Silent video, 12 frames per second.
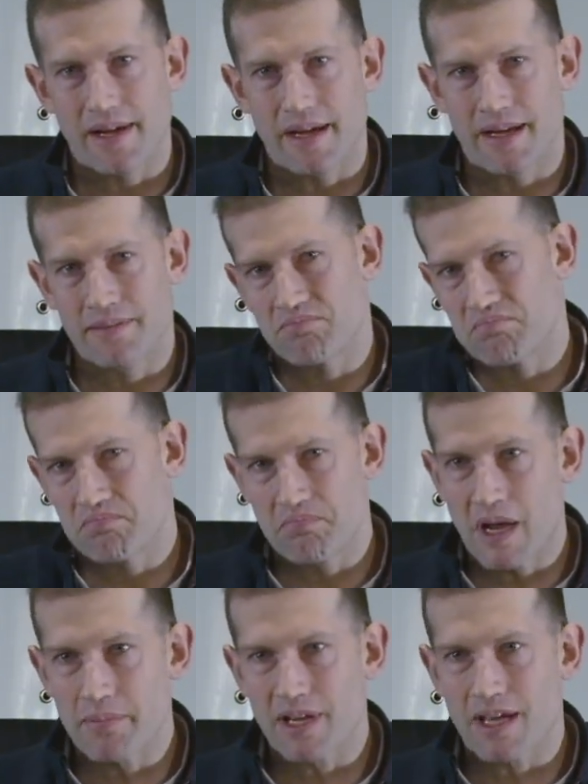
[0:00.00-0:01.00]
And
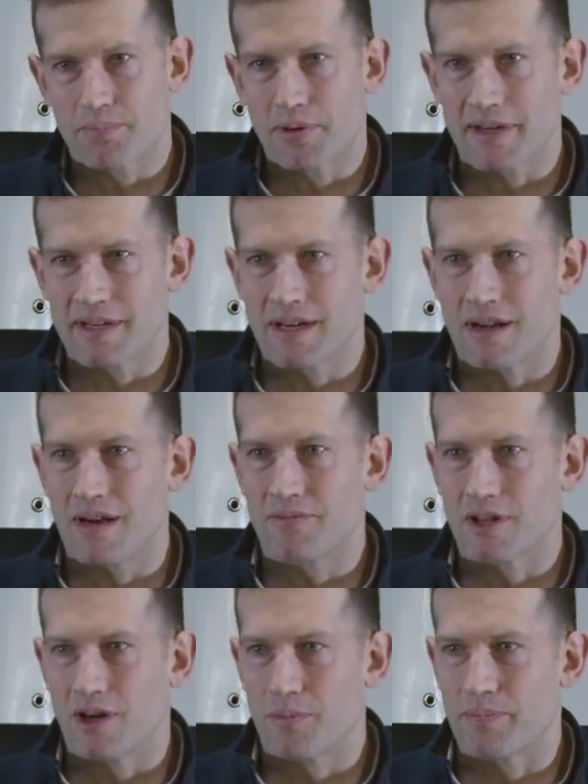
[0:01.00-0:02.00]
maybe you got to put it in an
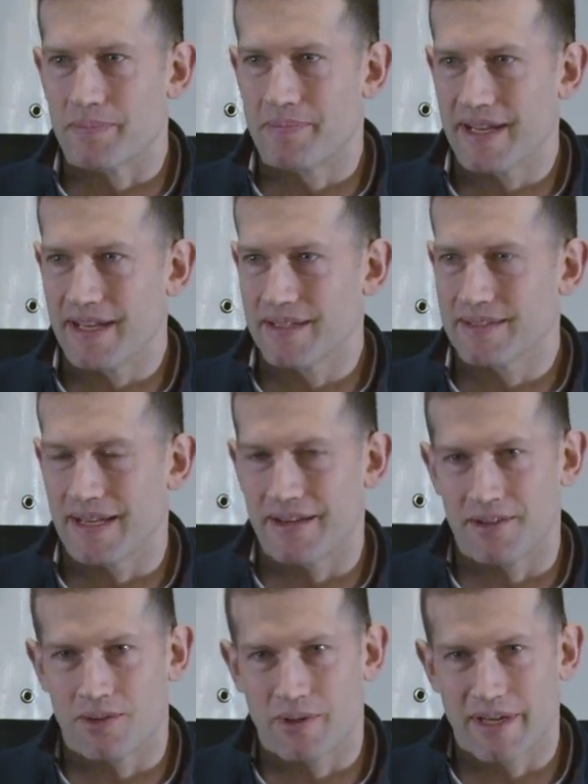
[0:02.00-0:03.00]
envelope and pay, I
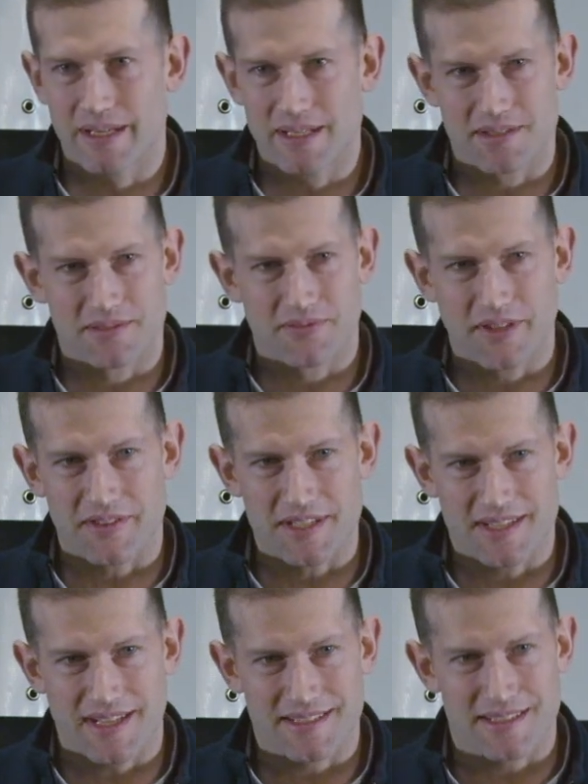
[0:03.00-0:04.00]
don't know what it is, 50
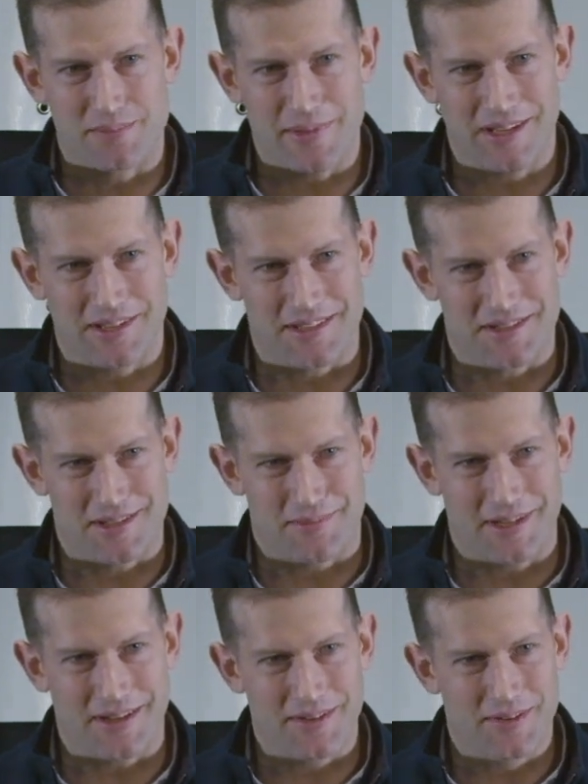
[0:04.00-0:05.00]
cents to mail it to
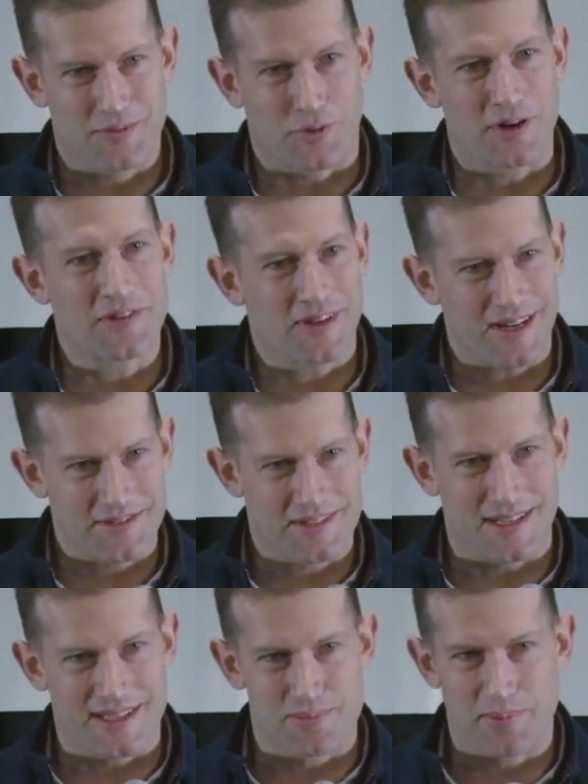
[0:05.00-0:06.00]
somebody. 45
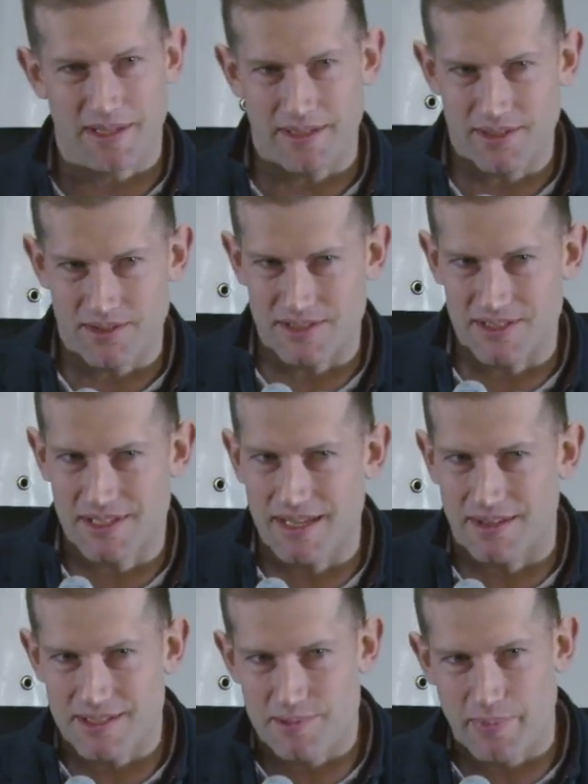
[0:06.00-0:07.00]
cents, Billy knows. He's
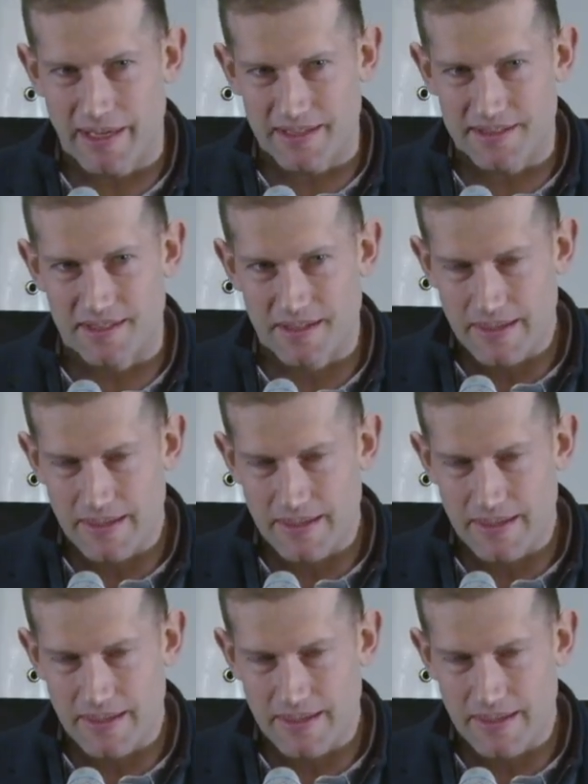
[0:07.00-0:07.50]
counting his pennies.